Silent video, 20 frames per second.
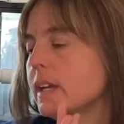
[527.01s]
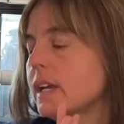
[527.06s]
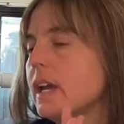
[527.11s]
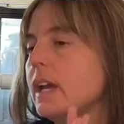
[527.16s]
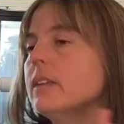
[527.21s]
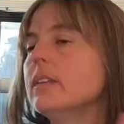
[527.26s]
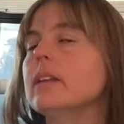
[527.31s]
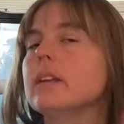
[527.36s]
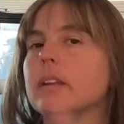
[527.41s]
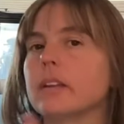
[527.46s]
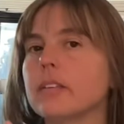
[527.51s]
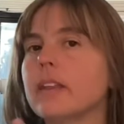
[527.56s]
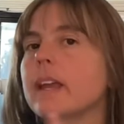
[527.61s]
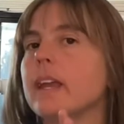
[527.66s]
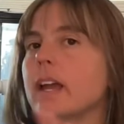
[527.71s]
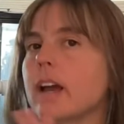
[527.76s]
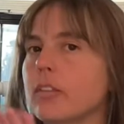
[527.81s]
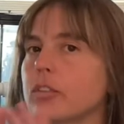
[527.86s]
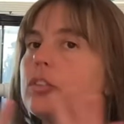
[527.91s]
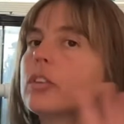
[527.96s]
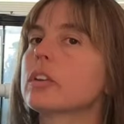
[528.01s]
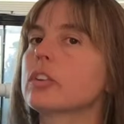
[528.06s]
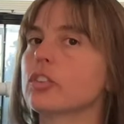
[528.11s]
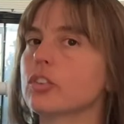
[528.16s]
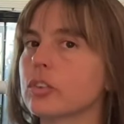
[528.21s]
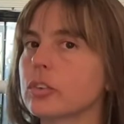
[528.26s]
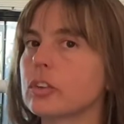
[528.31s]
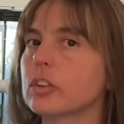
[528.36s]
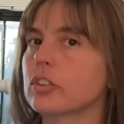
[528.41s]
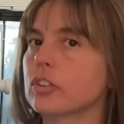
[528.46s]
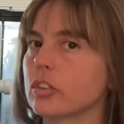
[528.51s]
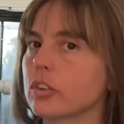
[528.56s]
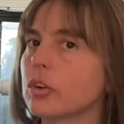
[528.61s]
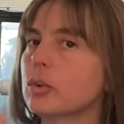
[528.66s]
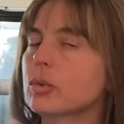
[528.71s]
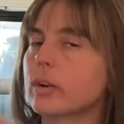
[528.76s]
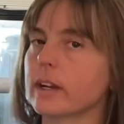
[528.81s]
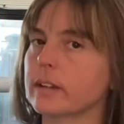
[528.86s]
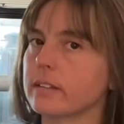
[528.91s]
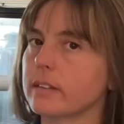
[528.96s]
And then they have the traditional
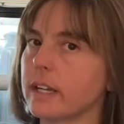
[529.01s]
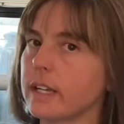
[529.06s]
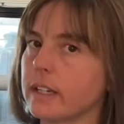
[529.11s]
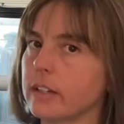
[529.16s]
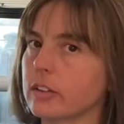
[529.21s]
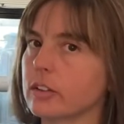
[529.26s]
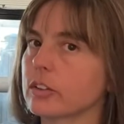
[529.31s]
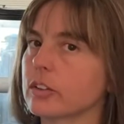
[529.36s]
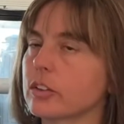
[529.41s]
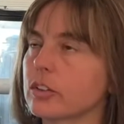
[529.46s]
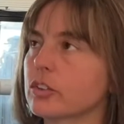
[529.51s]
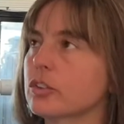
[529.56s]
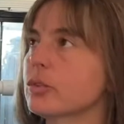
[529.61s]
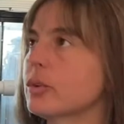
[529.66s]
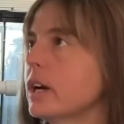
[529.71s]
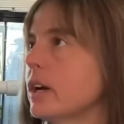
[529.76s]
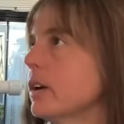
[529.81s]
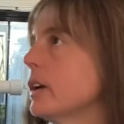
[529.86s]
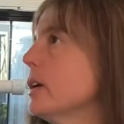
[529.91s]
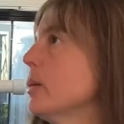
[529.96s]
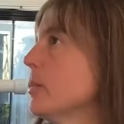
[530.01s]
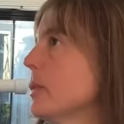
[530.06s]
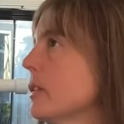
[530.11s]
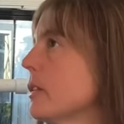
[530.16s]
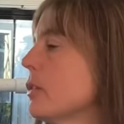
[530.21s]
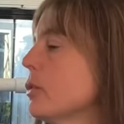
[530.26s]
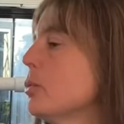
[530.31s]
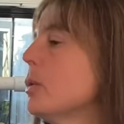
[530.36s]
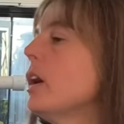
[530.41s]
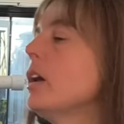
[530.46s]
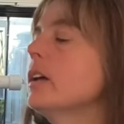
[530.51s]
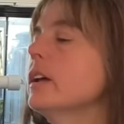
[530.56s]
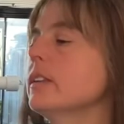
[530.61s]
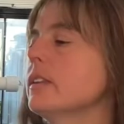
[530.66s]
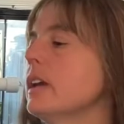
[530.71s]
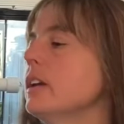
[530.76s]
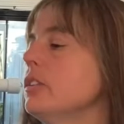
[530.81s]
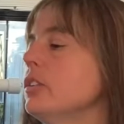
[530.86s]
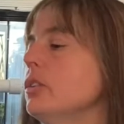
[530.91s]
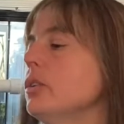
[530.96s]
rectangular terrariums as well. And
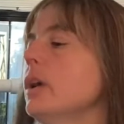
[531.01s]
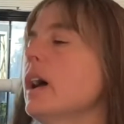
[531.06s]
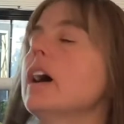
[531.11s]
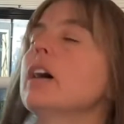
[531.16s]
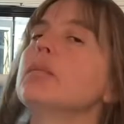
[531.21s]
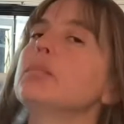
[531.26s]
they do have